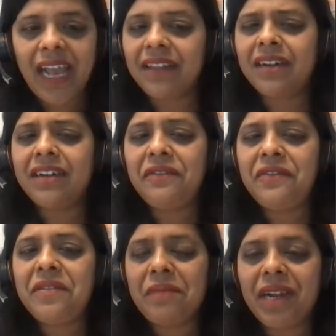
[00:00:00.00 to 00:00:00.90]
And there are
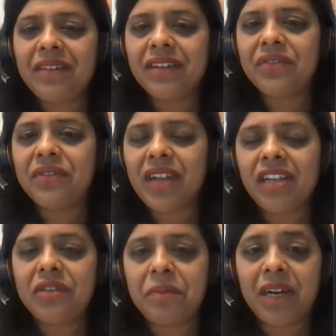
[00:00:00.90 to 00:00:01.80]
different metrics for
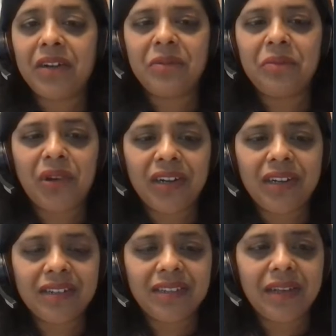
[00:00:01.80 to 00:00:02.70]
each part to
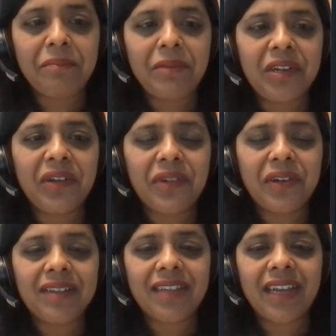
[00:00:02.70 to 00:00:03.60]
monitor them, but you have
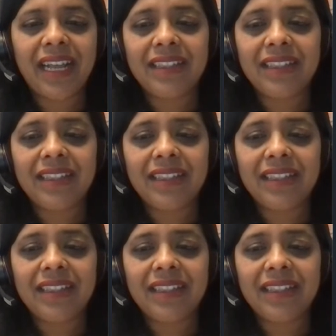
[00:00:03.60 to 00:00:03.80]
to decide.